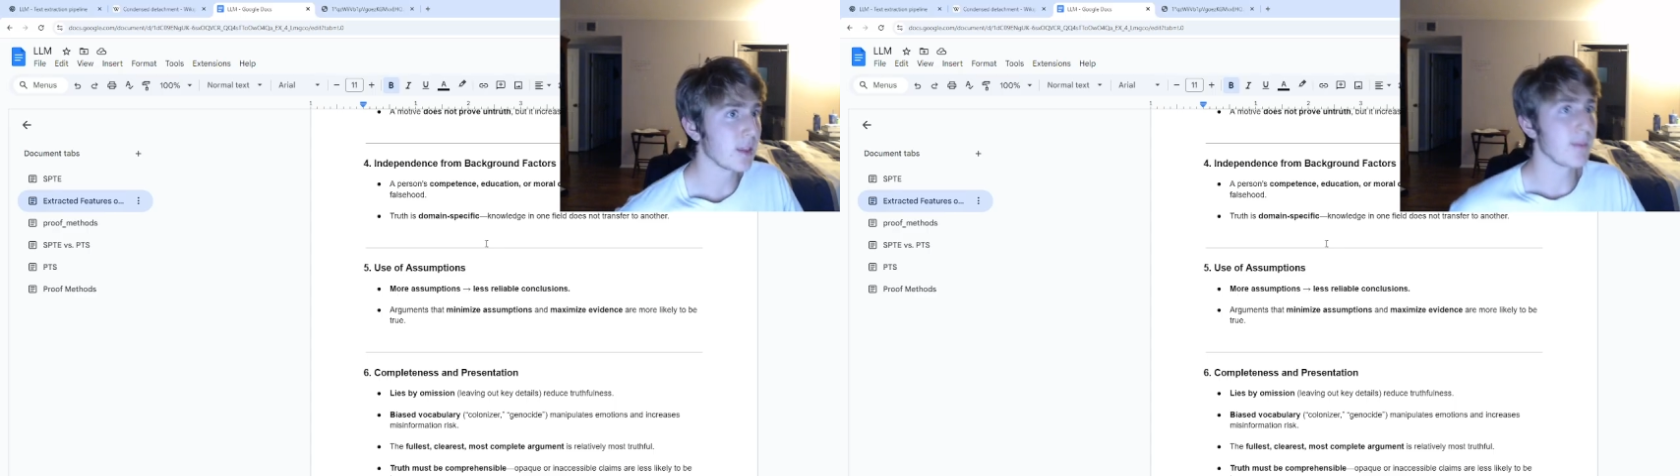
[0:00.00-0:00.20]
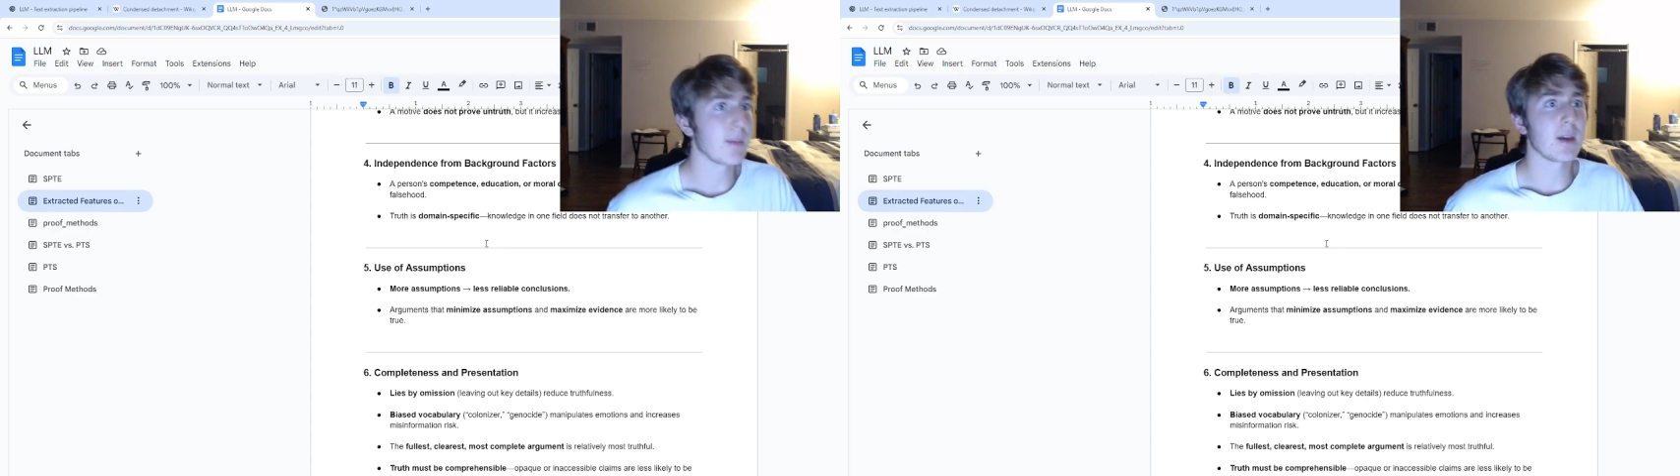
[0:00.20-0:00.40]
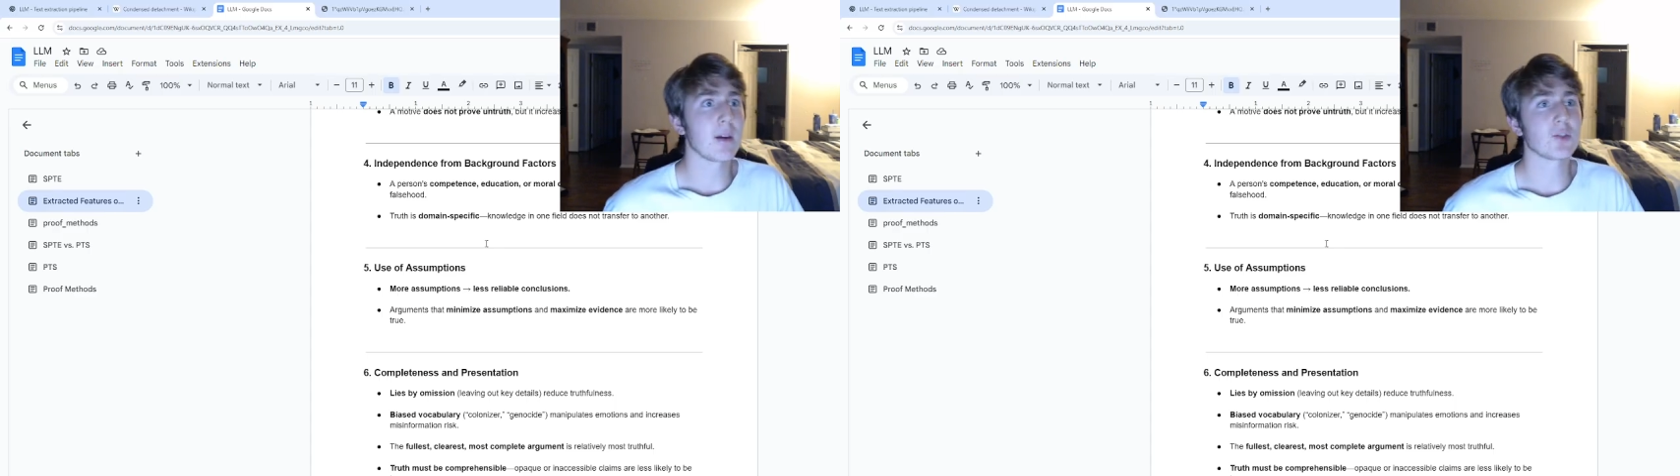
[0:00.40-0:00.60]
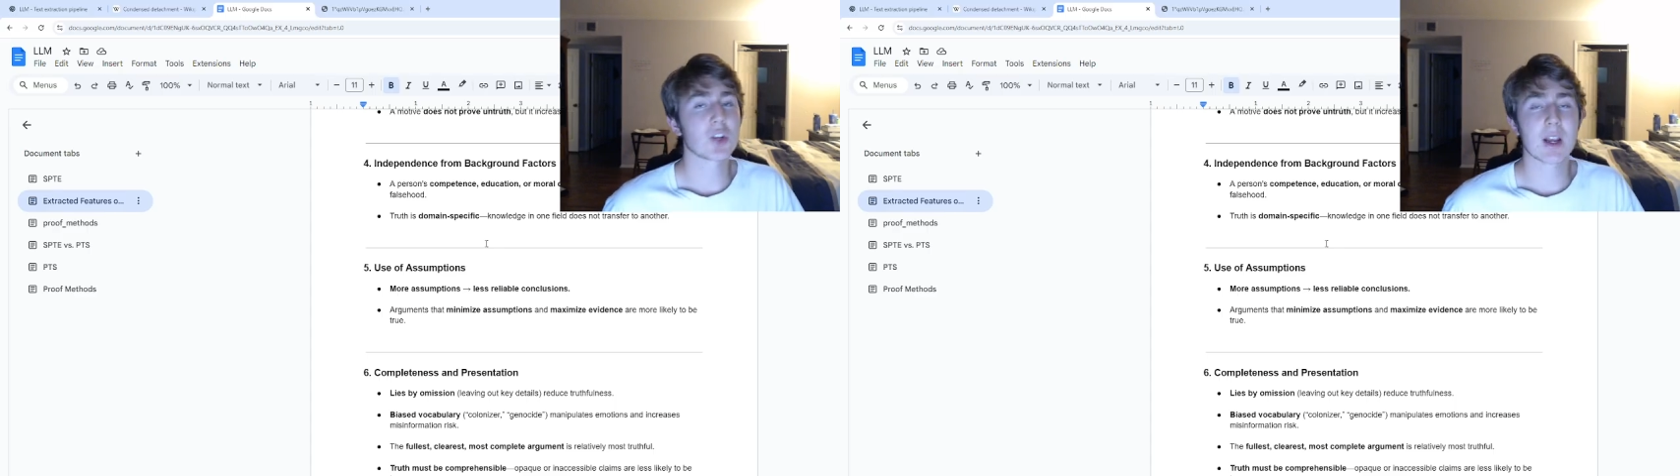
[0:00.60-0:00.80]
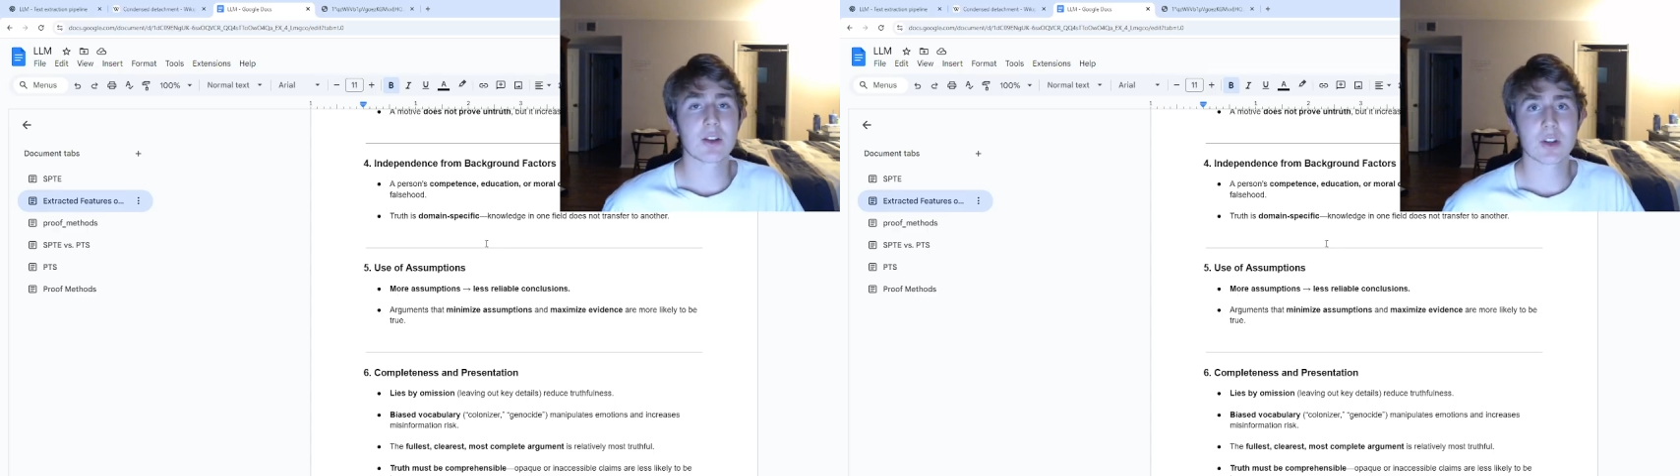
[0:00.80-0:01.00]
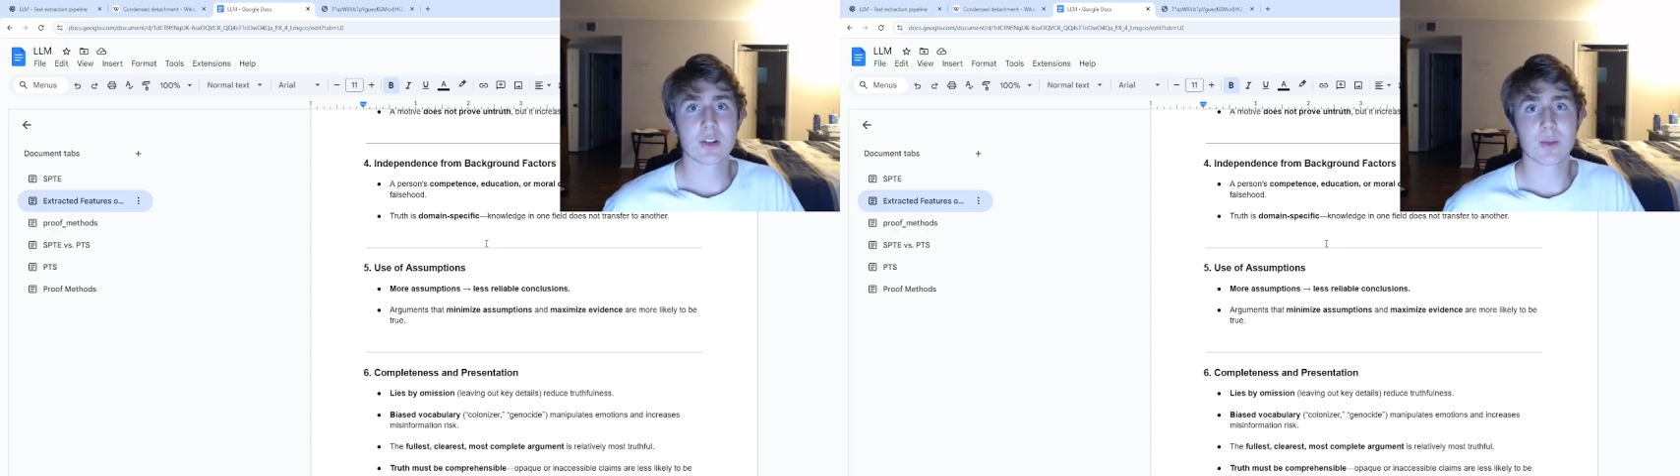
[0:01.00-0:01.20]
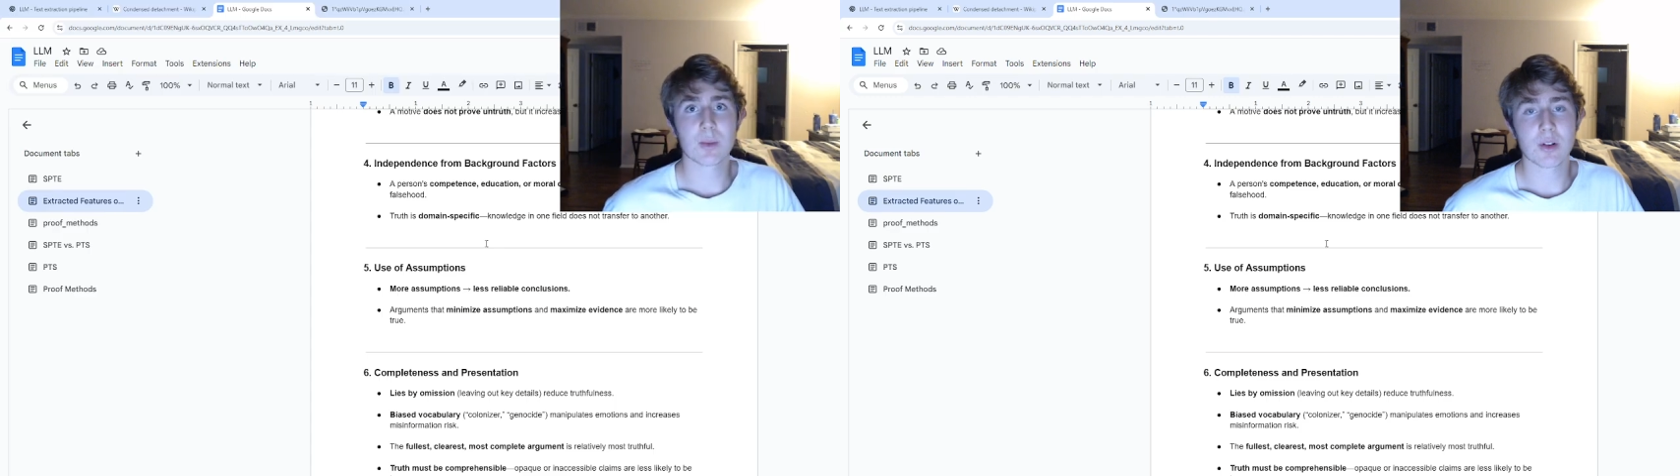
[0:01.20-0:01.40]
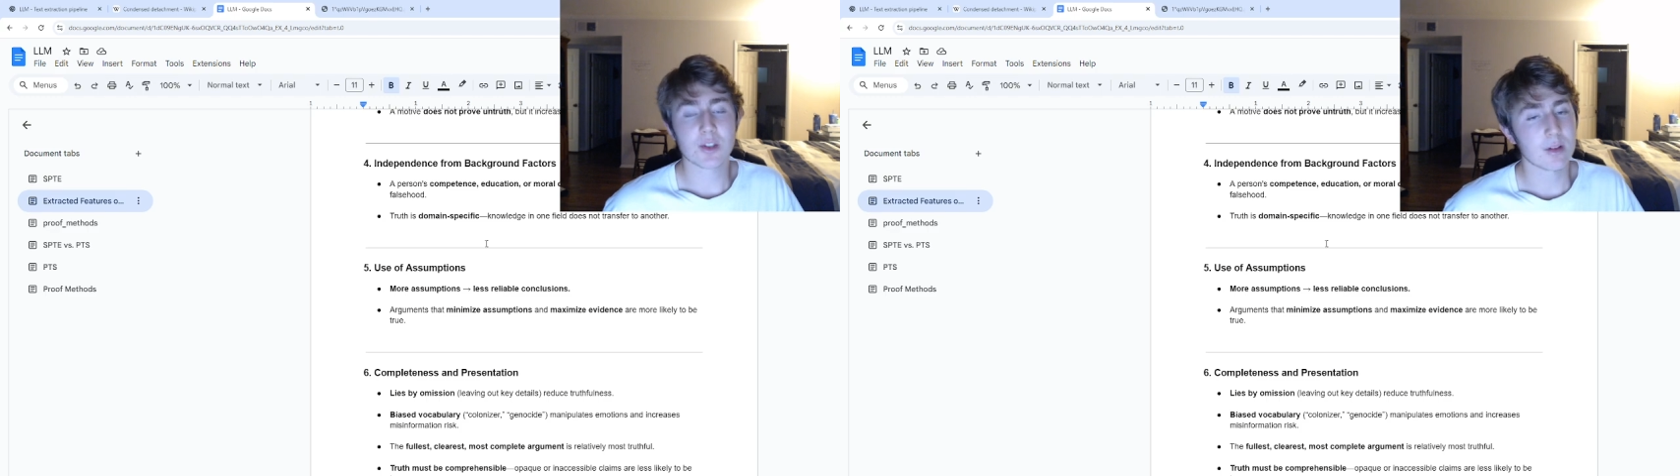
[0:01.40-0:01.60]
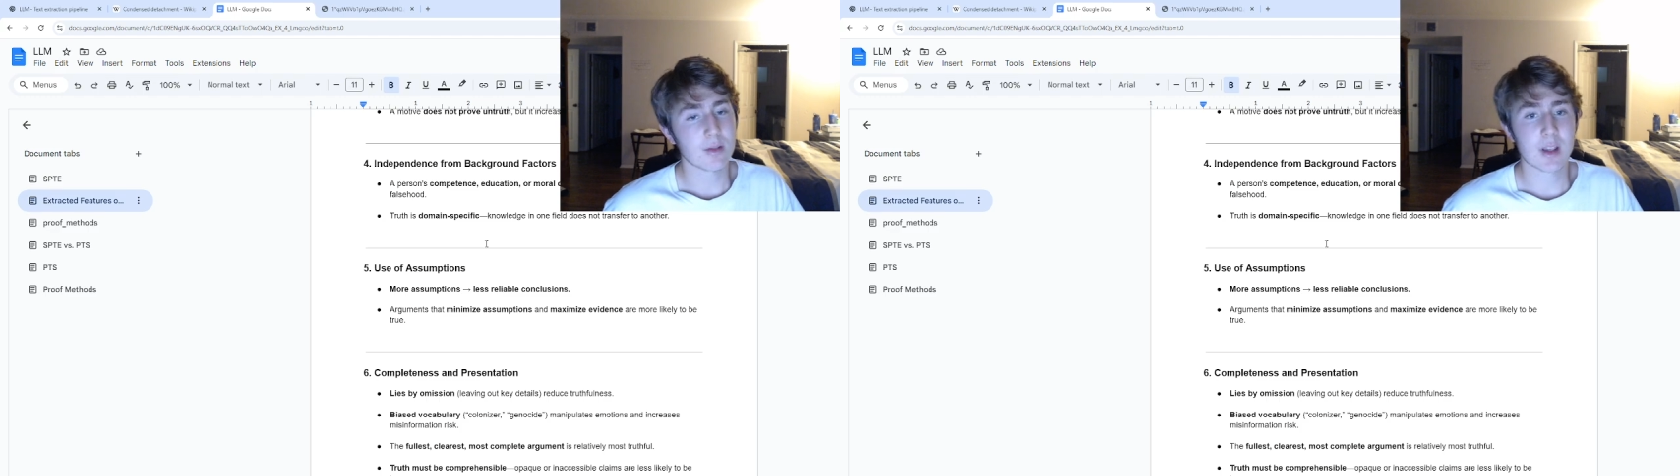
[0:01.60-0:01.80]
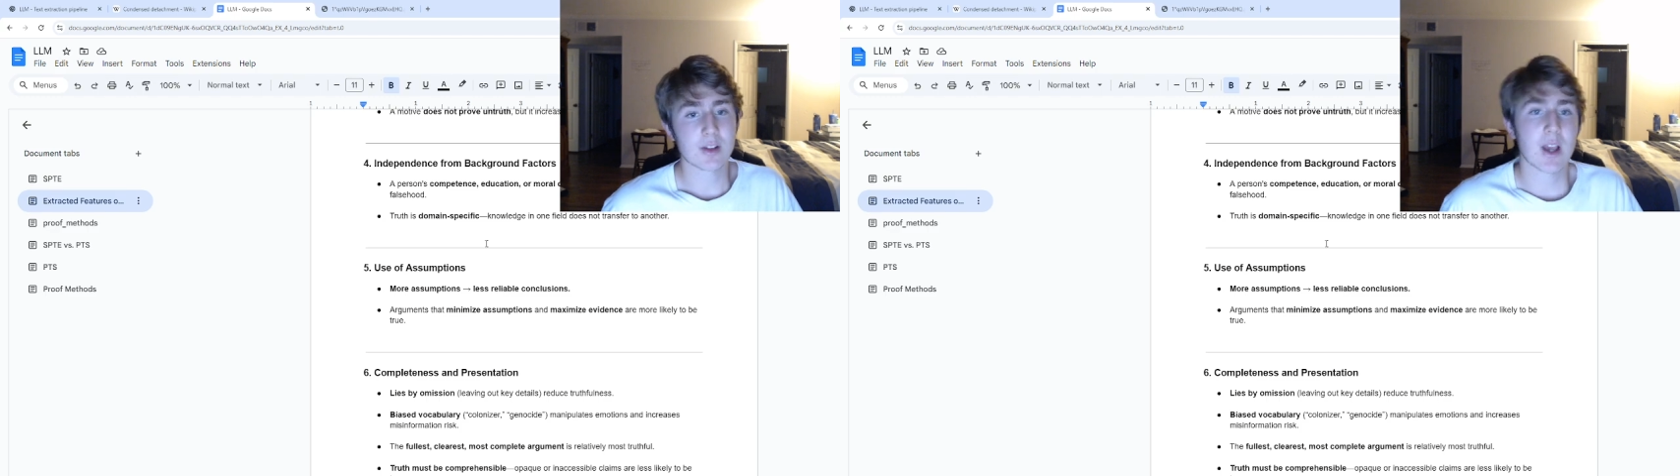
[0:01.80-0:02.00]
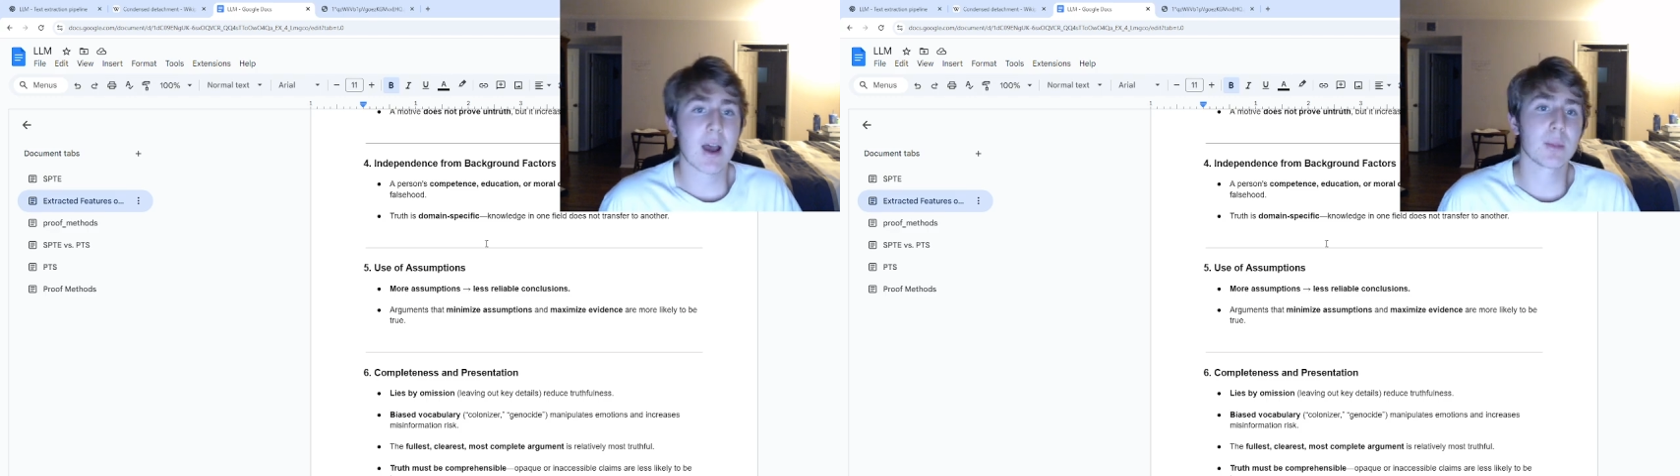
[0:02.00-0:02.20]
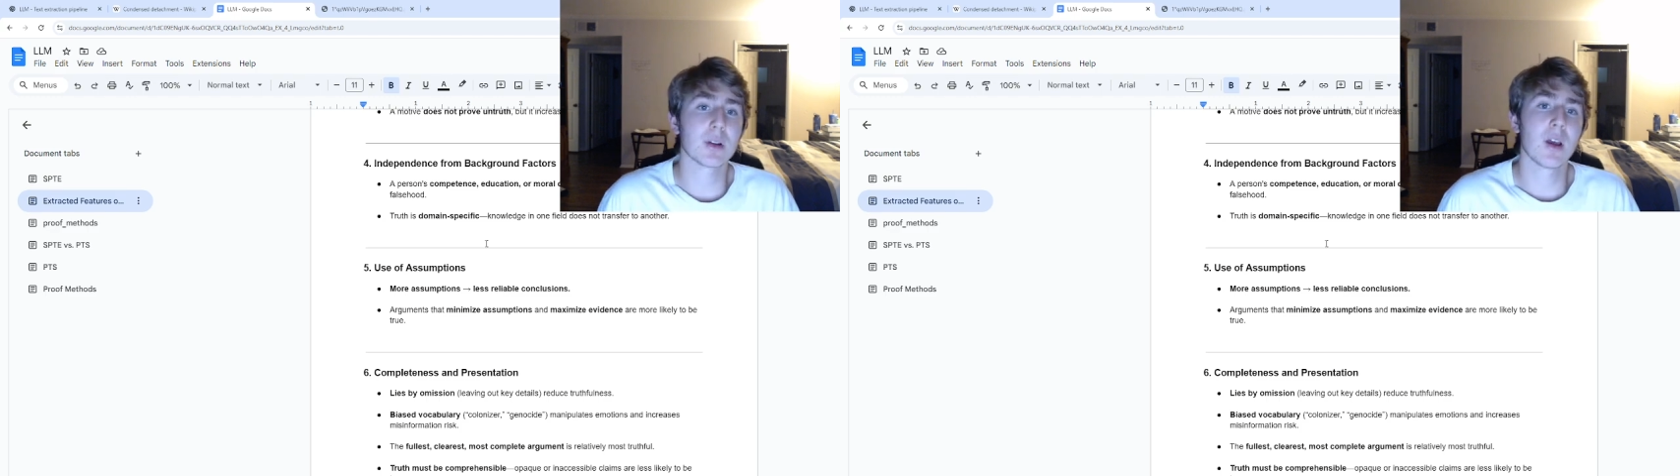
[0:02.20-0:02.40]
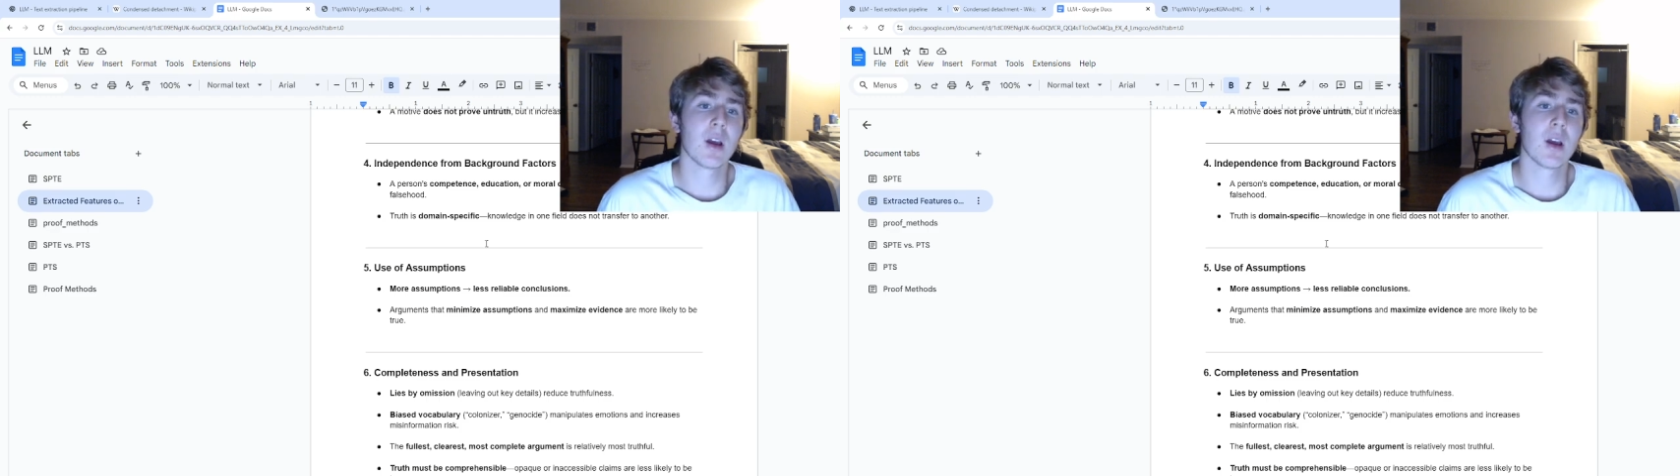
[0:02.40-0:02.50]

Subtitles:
they may have changed as a person, things happen.